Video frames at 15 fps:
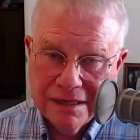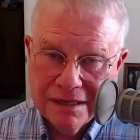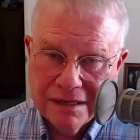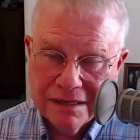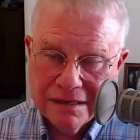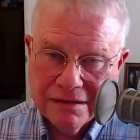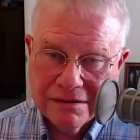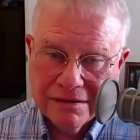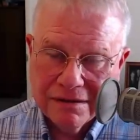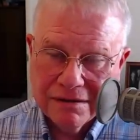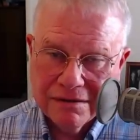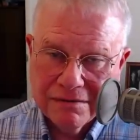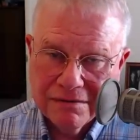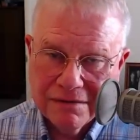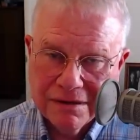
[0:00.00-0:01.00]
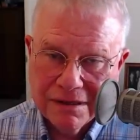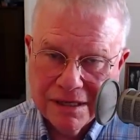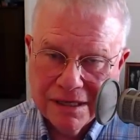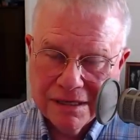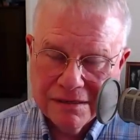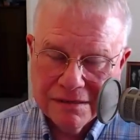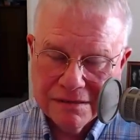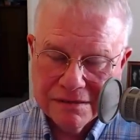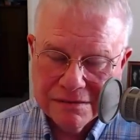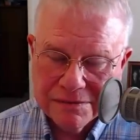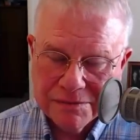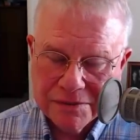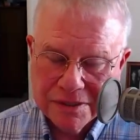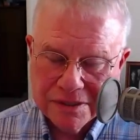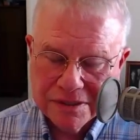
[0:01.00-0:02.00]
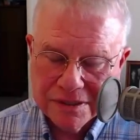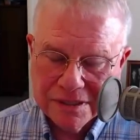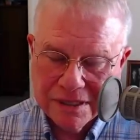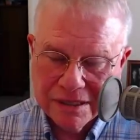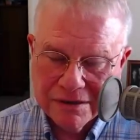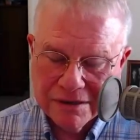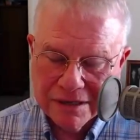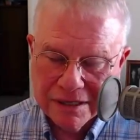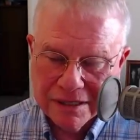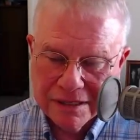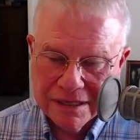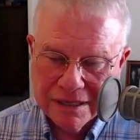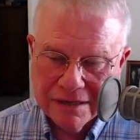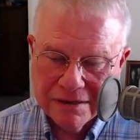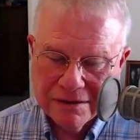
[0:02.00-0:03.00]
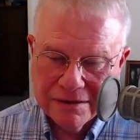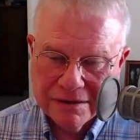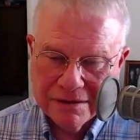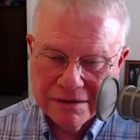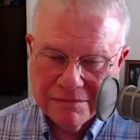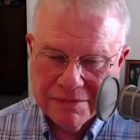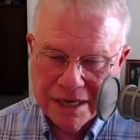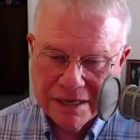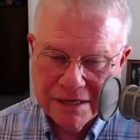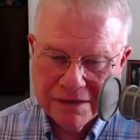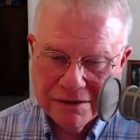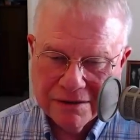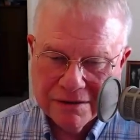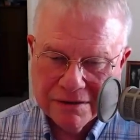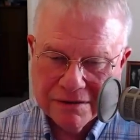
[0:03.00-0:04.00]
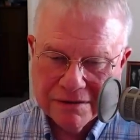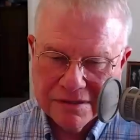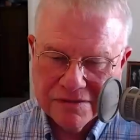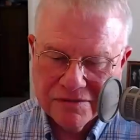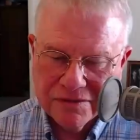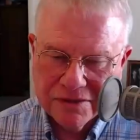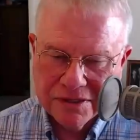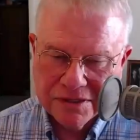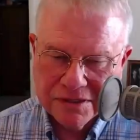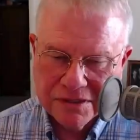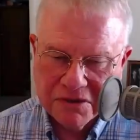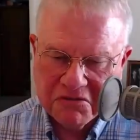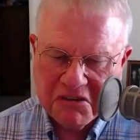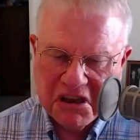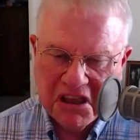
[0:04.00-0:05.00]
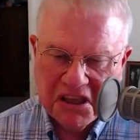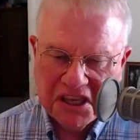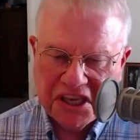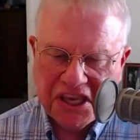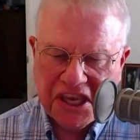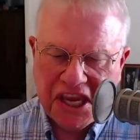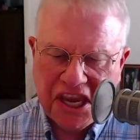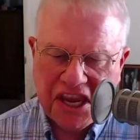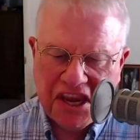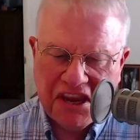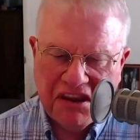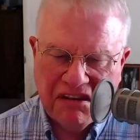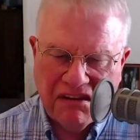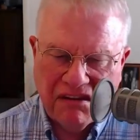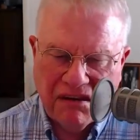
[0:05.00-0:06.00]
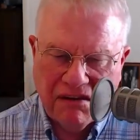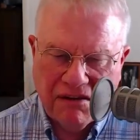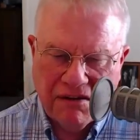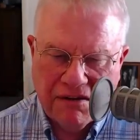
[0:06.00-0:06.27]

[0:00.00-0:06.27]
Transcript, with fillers: And I thought, well, it's pretty scary. And then I heard in the backyard this voice go, and